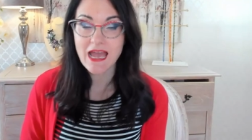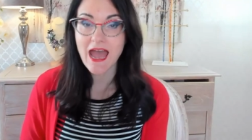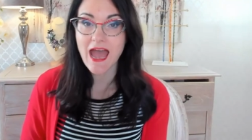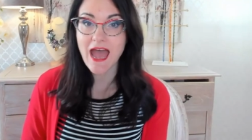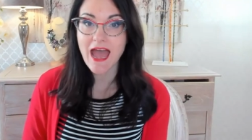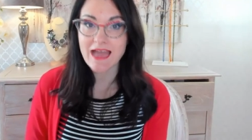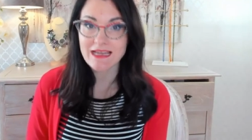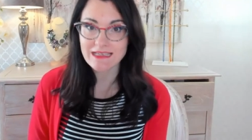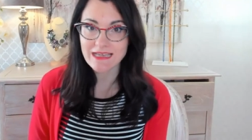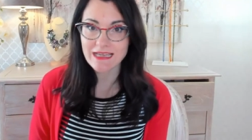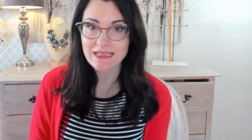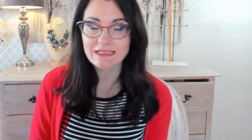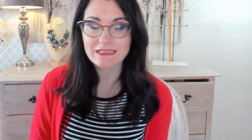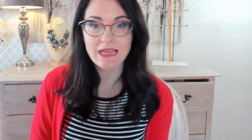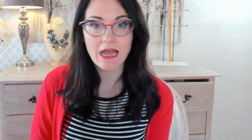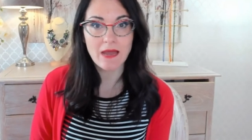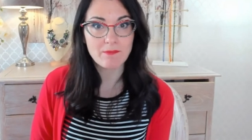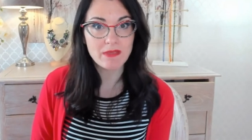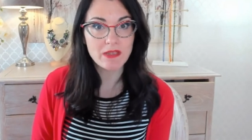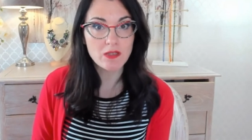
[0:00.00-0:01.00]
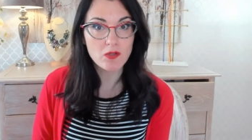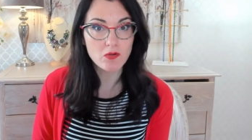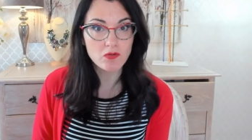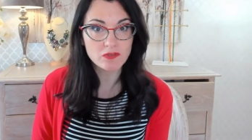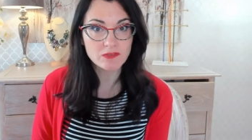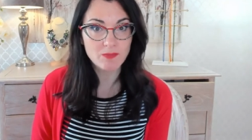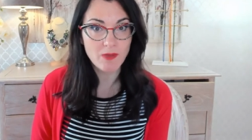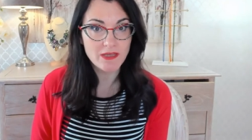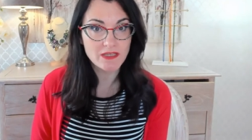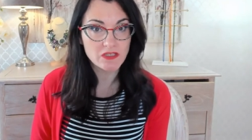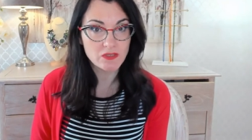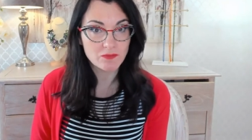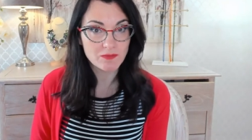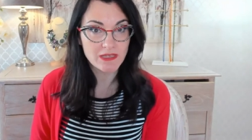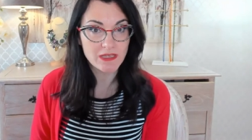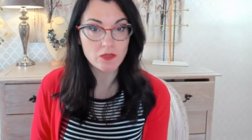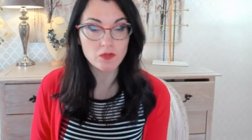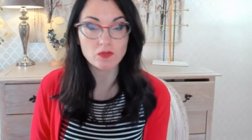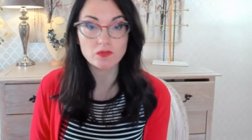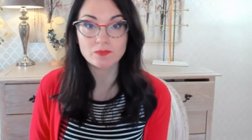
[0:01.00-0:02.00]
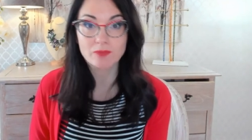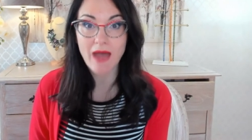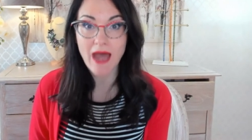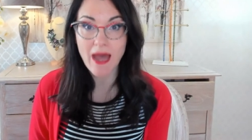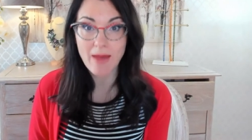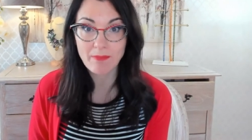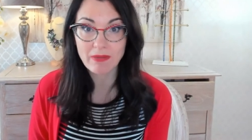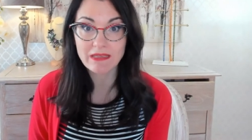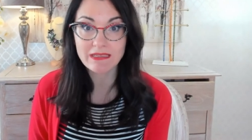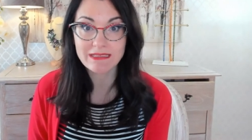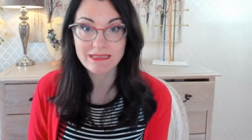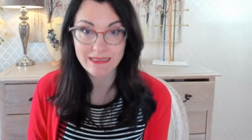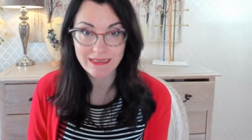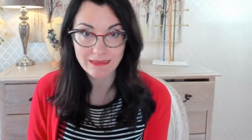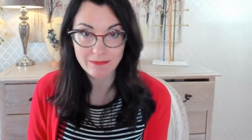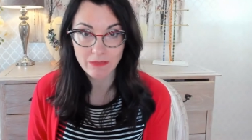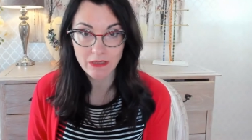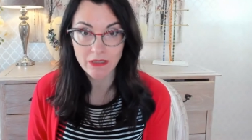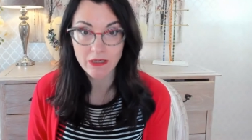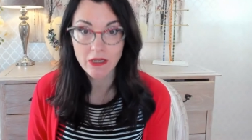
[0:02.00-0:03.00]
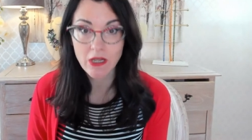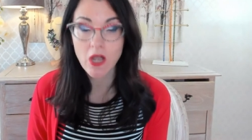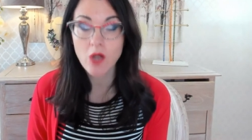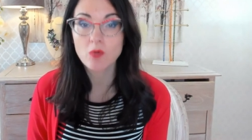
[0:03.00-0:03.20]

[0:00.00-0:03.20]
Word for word: Headaches can be caused by something called papilledema,